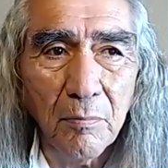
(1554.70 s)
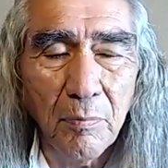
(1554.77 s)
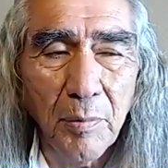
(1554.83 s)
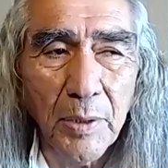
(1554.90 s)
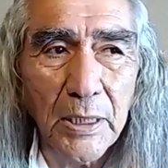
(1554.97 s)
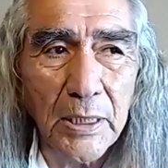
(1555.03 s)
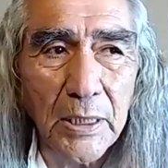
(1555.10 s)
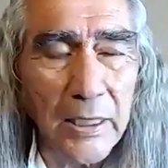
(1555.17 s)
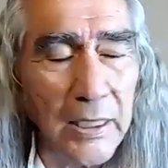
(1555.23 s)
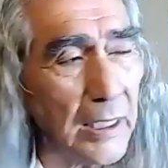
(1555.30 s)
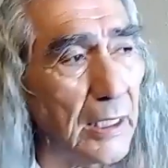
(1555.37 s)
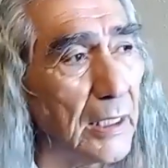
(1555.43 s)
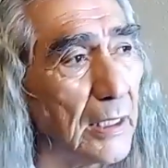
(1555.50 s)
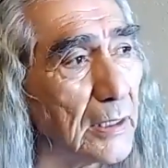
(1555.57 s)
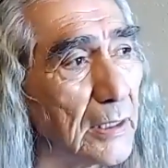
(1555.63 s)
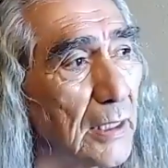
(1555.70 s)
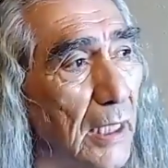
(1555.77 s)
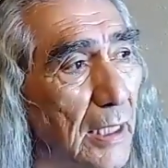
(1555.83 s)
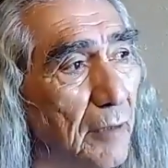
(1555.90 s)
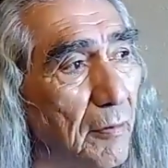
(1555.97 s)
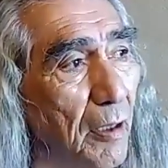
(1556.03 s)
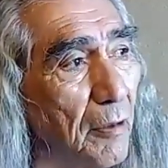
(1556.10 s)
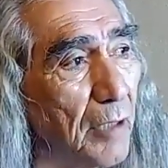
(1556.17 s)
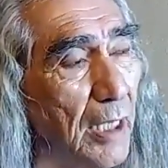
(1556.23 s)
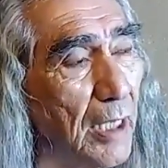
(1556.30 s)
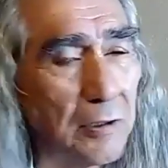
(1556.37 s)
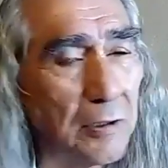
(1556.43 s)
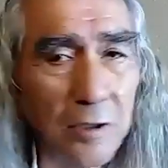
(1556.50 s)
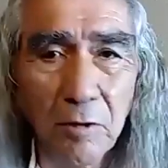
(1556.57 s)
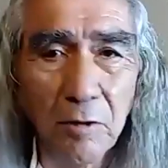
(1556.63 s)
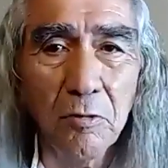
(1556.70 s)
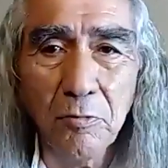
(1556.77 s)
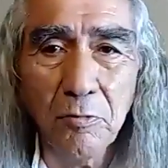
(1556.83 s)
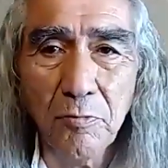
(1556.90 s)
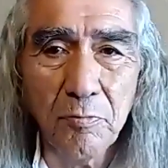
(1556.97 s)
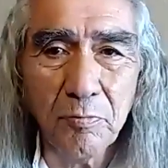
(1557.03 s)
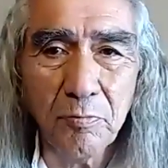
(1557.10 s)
But again, it's like, okay, so